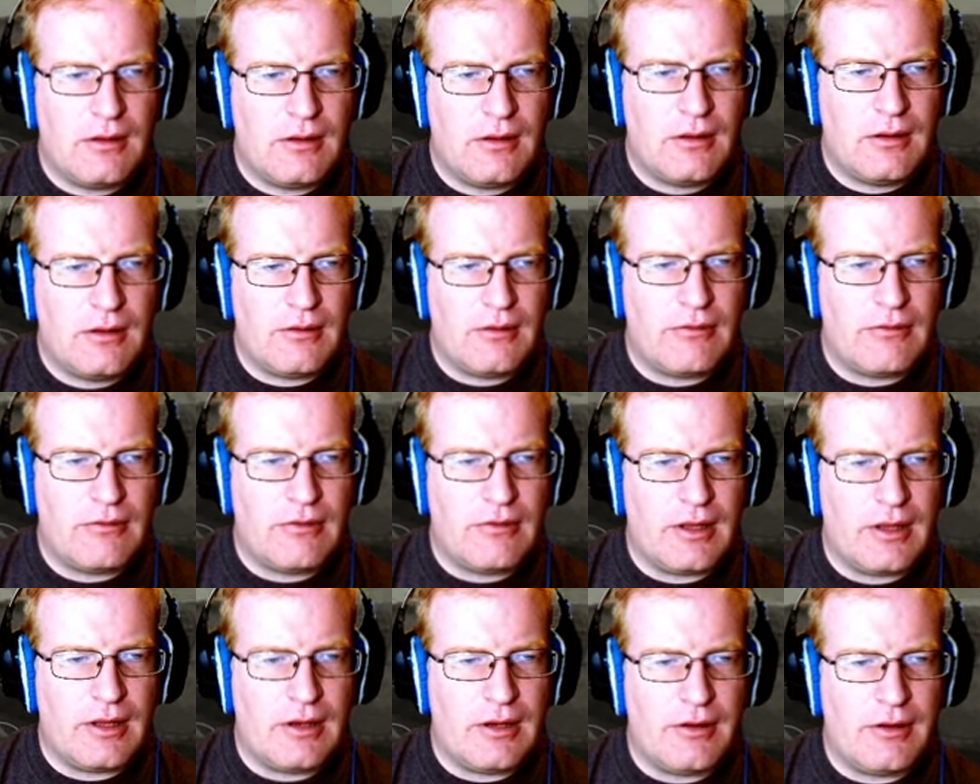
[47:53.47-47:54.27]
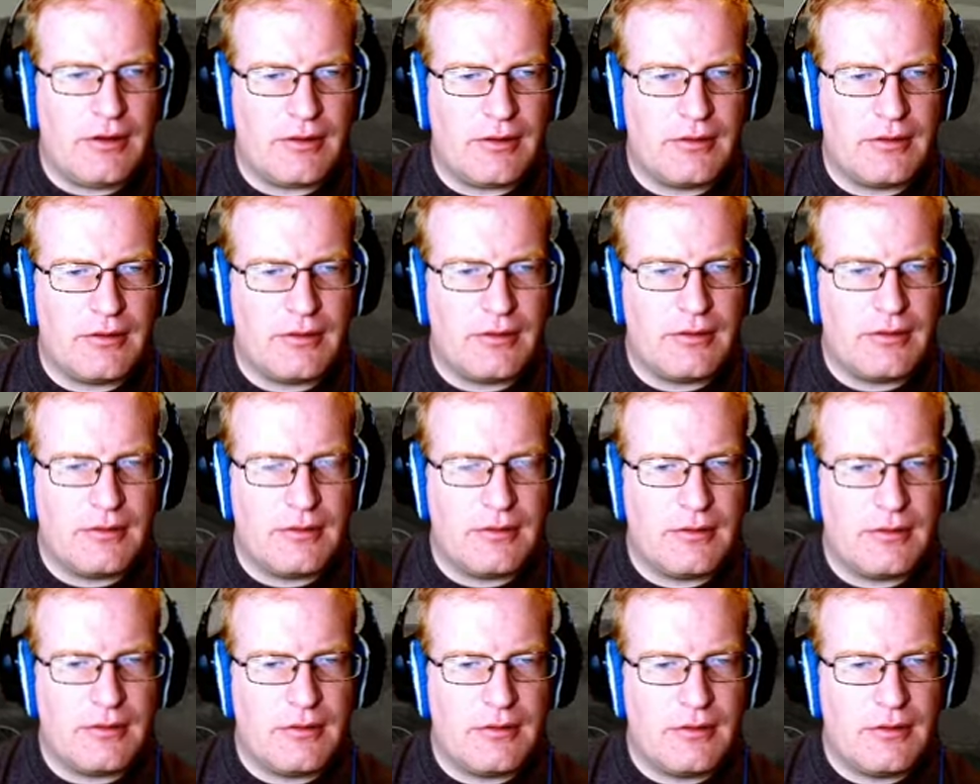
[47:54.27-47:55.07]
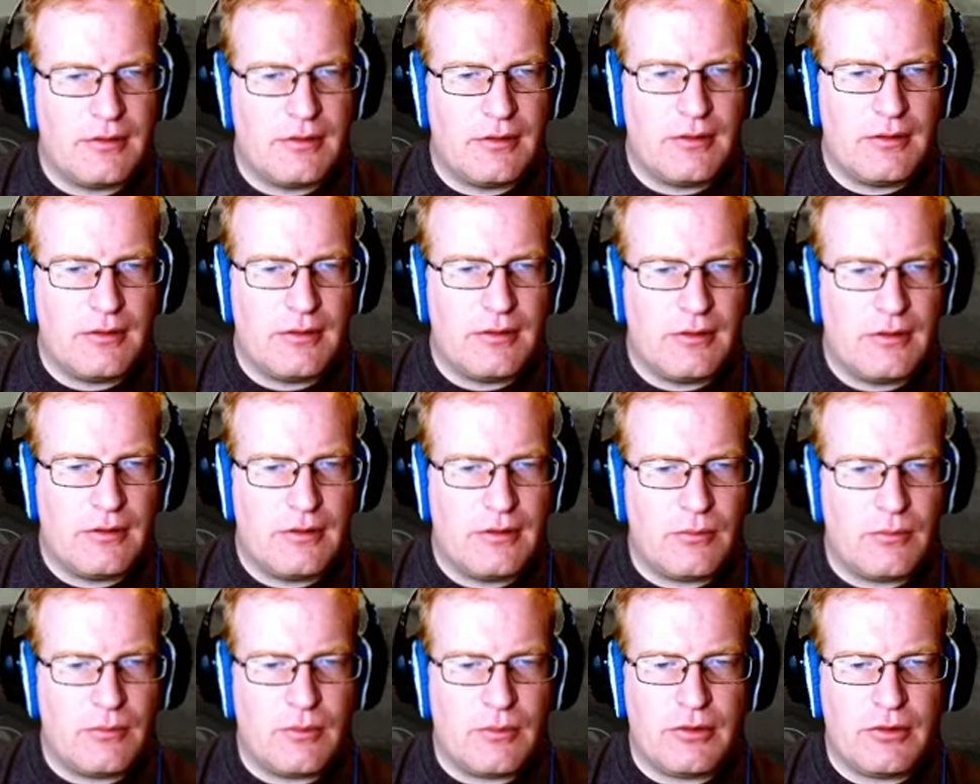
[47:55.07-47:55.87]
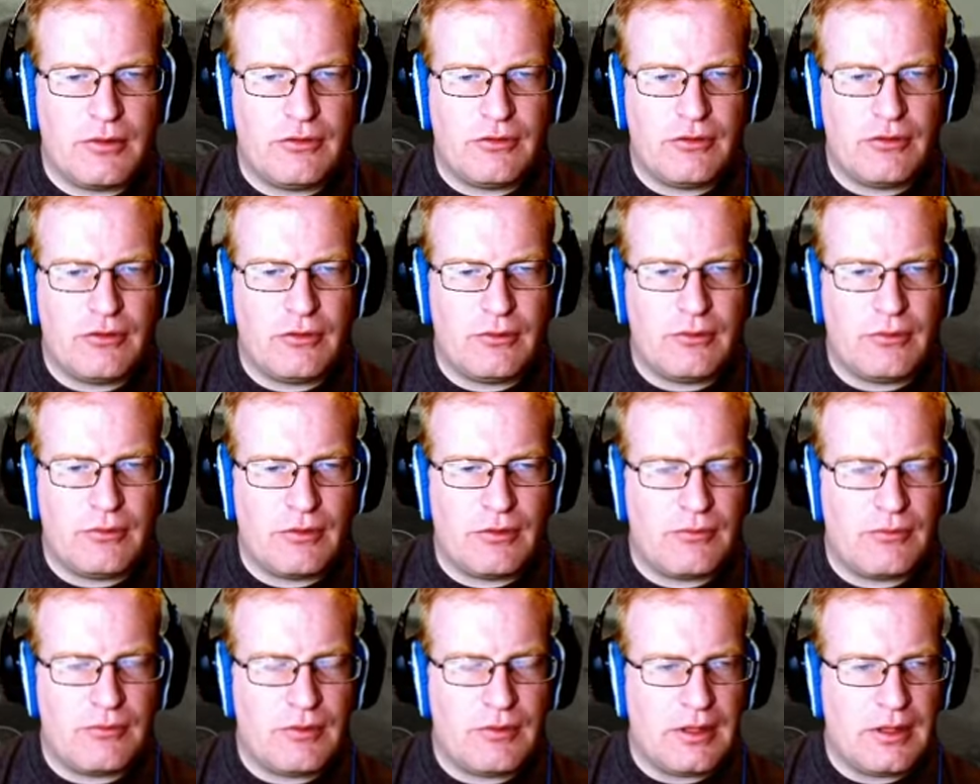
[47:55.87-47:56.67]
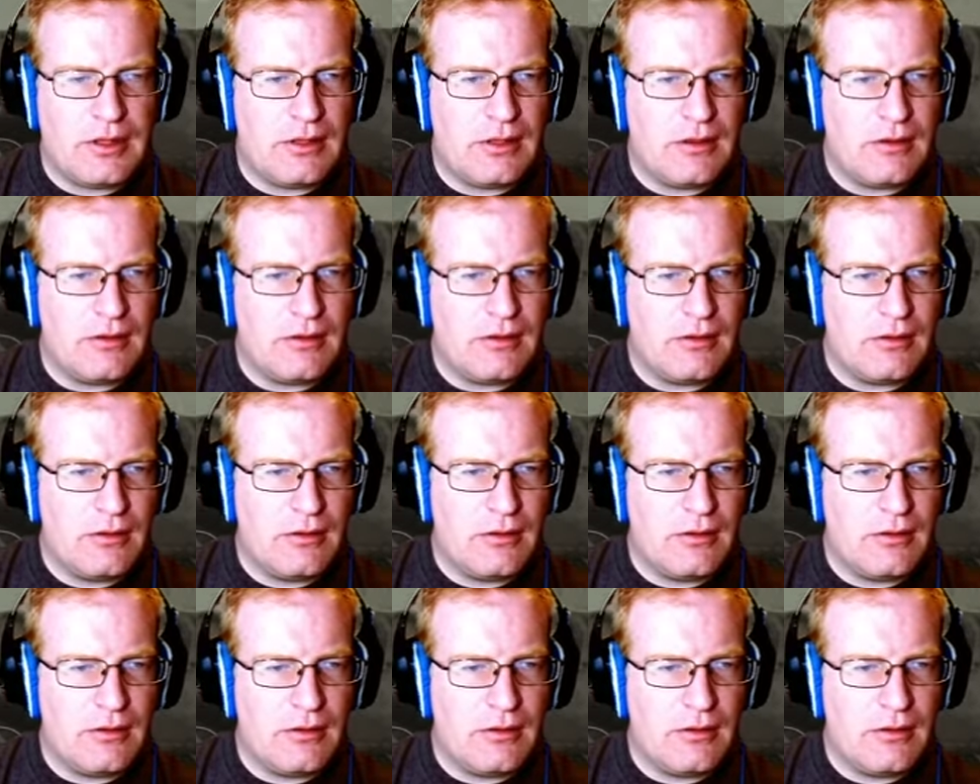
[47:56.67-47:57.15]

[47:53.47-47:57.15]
Because there they are. One, two, three.